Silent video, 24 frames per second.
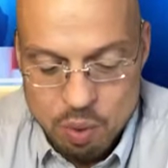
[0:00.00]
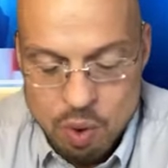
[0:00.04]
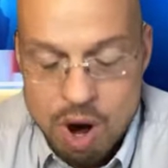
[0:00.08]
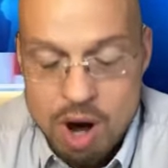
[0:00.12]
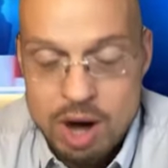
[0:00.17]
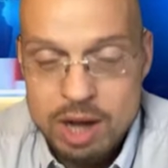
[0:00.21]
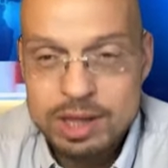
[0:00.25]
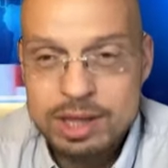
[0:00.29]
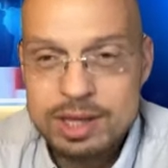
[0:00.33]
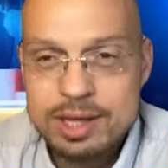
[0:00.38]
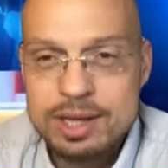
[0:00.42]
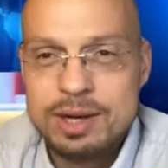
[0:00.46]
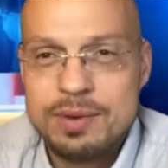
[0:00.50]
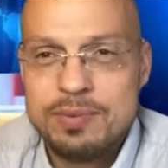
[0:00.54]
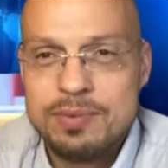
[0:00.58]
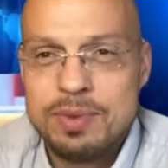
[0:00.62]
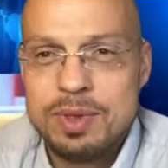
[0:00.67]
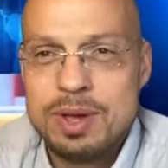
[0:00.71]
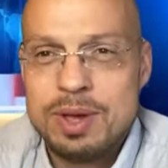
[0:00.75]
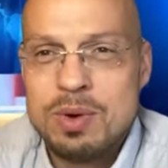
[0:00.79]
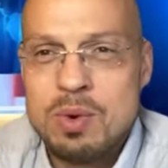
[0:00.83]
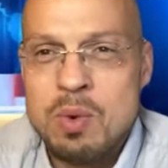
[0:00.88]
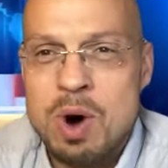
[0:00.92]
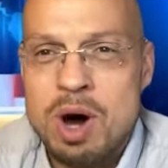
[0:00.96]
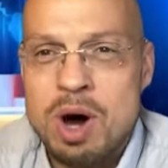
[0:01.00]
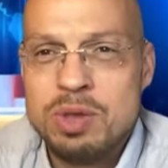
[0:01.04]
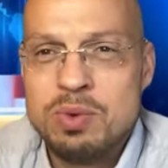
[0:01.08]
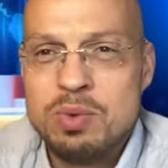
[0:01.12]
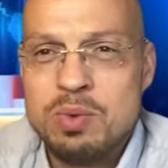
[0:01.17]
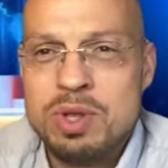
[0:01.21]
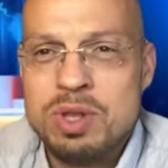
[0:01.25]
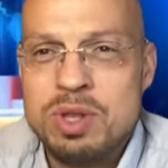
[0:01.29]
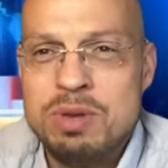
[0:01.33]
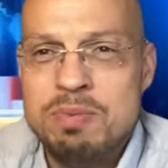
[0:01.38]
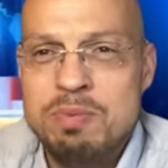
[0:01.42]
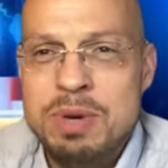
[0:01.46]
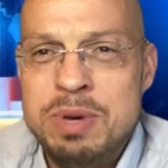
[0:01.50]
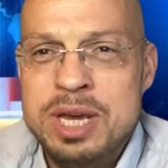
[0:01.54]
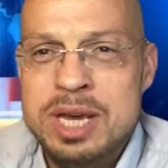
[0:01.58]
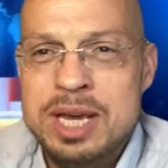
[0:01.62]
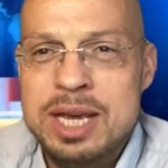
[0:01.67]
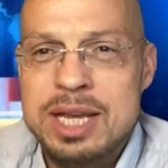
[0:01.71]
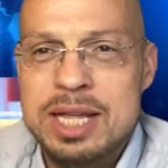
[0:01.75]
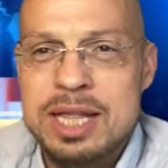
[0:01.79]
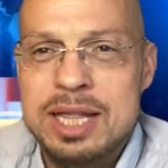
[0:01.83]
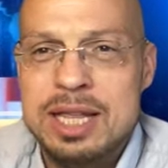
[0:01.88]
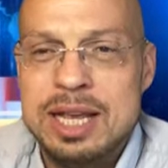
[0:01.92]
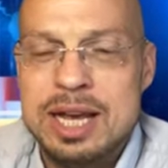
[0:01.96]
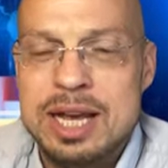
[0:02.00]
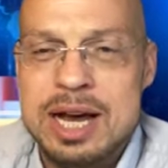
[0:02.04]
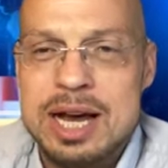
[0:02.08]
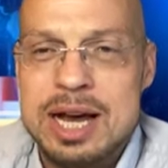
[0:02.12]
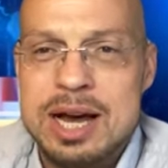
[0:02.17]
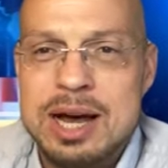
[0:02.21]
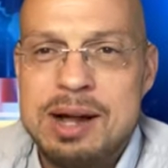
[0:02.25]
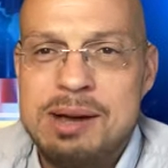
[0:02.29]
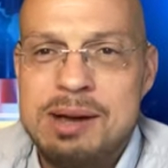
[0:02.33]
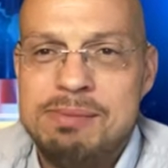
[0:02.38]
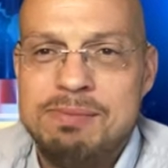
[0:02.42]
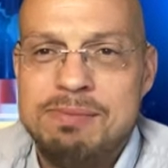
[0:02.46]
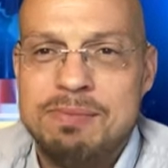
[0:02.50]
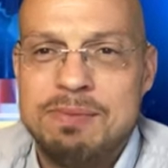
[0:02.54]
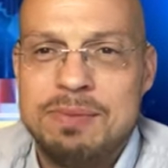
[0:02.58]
what what would be the